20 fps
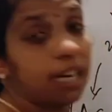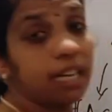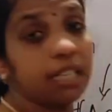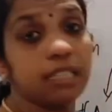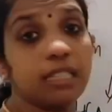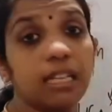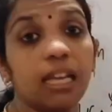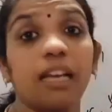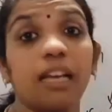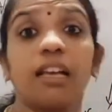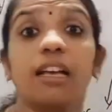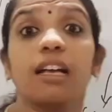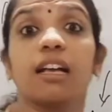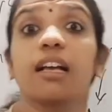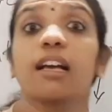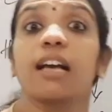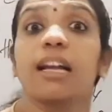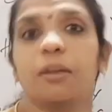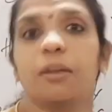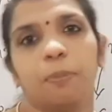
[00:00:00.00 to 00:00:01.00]
as the
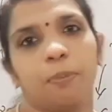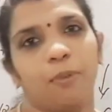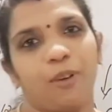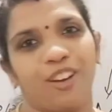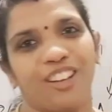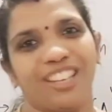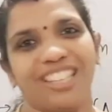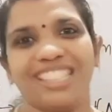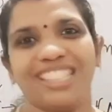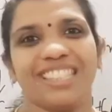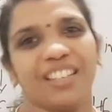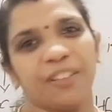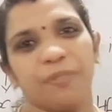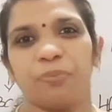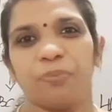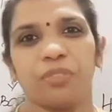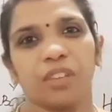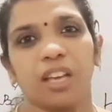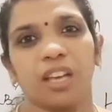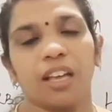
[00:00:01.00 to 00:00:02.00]
cut point
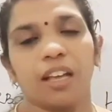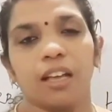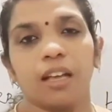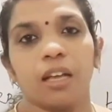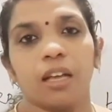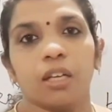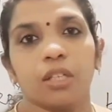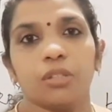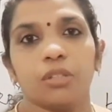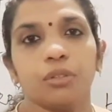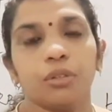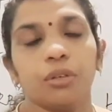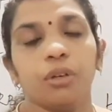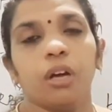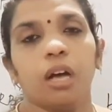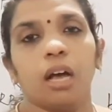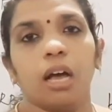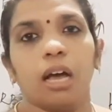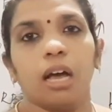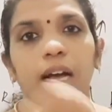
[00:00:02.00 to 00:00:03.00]
to
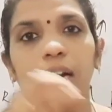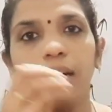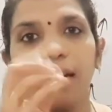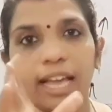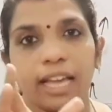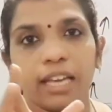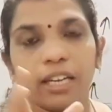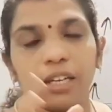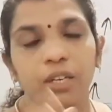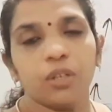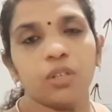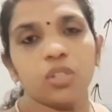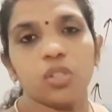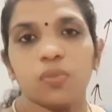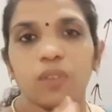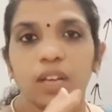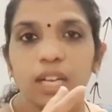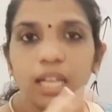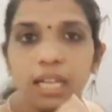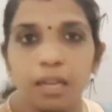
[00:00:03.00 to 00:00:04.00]

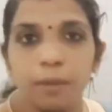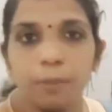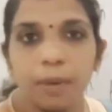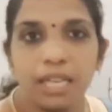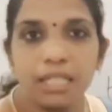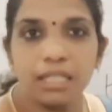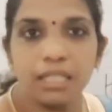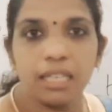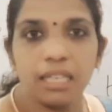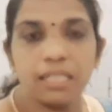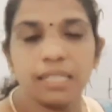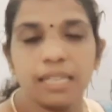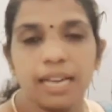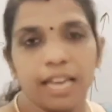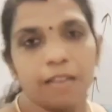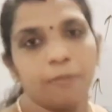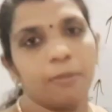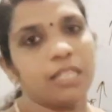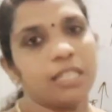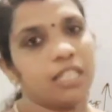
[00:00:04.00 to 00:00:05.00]
diagnose whether the patient is
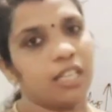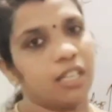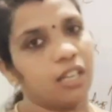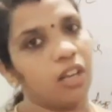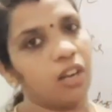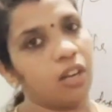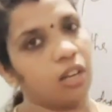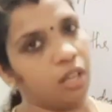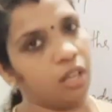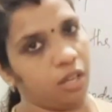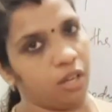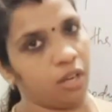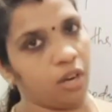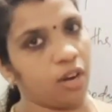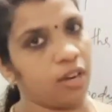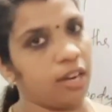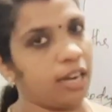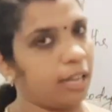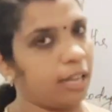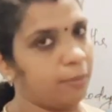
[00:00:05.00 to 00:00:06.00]
diabetic or
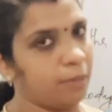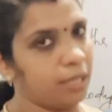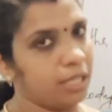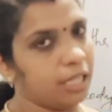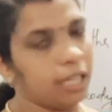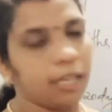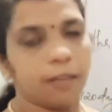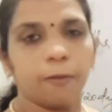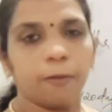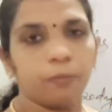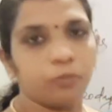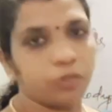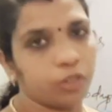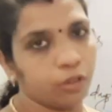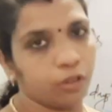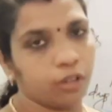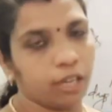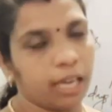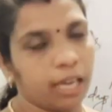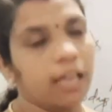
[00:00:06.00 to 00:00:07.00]
non-diabetic.
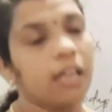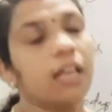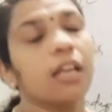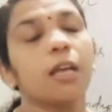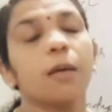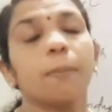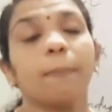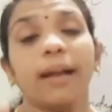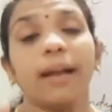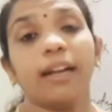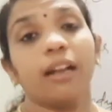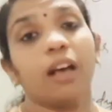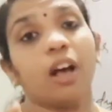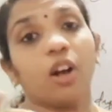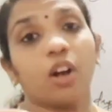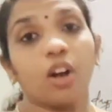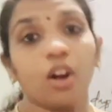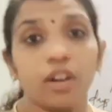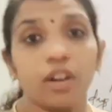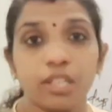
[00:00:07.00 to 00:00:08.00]
Okay, but
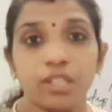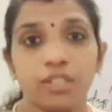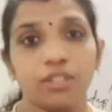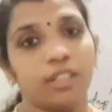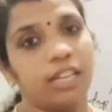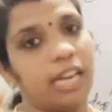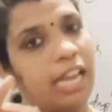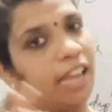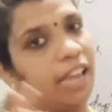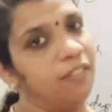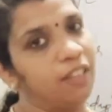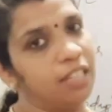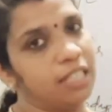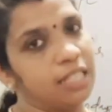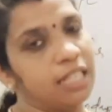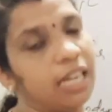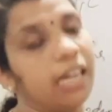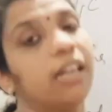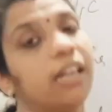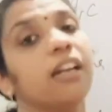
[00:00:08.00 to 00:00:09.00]
according to
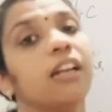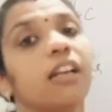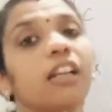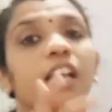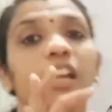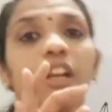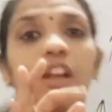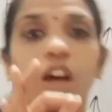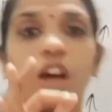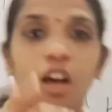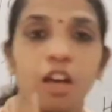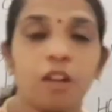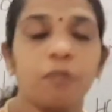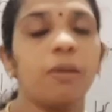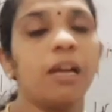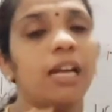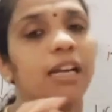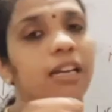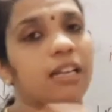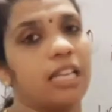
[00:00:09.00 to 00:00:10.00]
Davidson, the
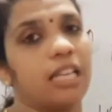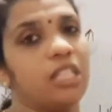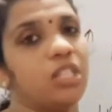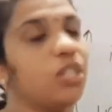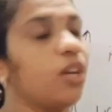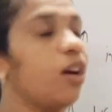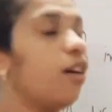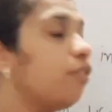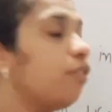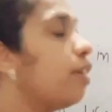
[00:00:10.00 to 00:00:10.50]
normal range of